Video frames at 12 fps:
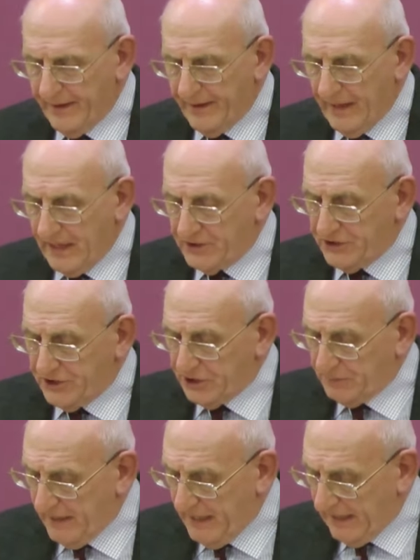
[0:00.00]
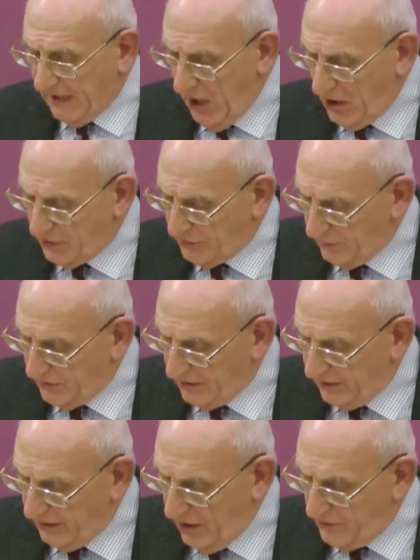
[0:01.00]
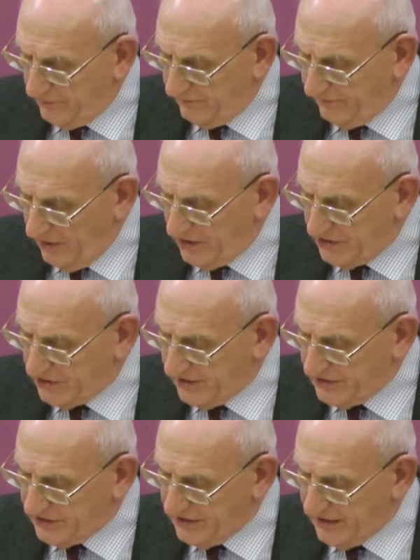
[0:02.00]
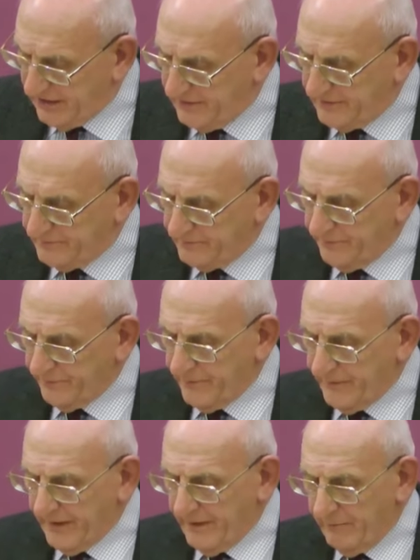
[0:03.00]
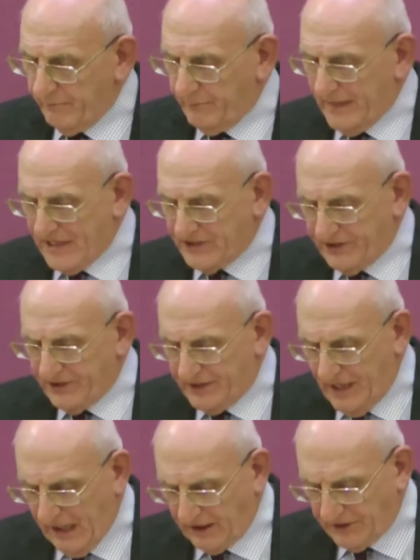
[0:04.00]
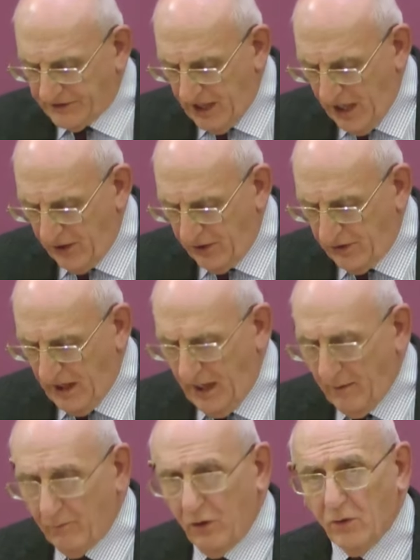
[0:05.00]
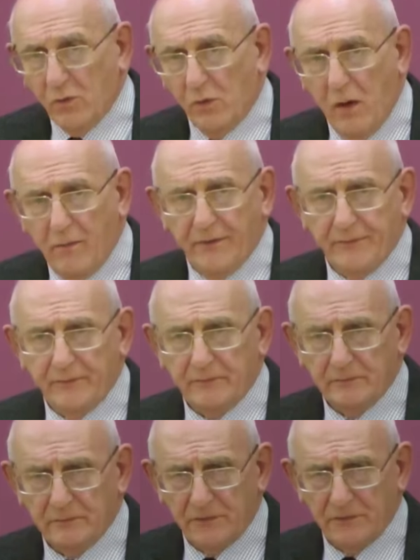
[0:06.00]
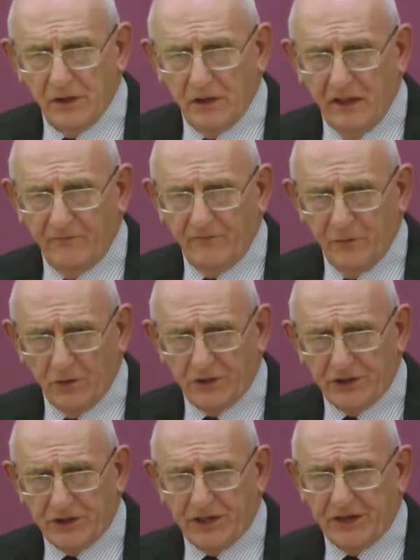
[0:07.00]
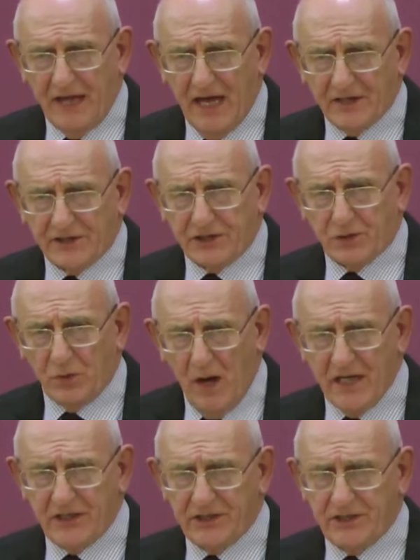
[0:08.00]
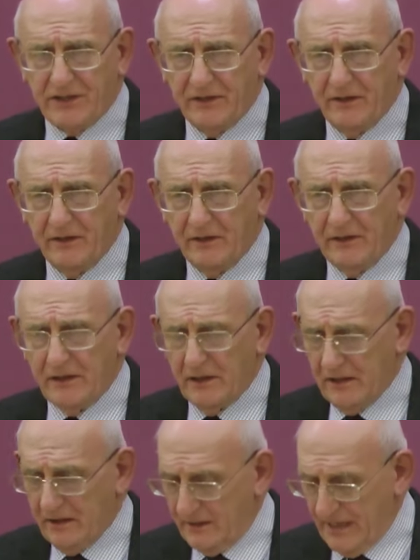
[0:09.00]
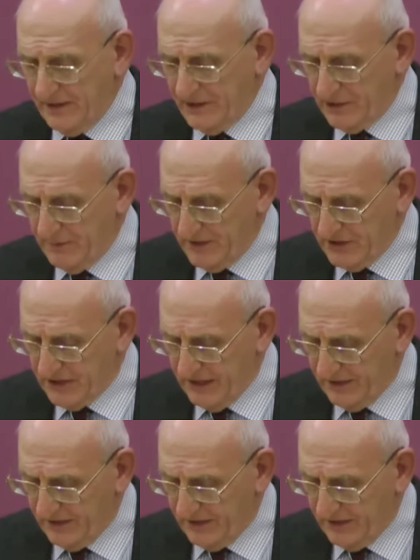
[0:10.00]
And she spake out with a loud voice and said, Blessed art thou among women. You'll have noticed that that's twice that has been said in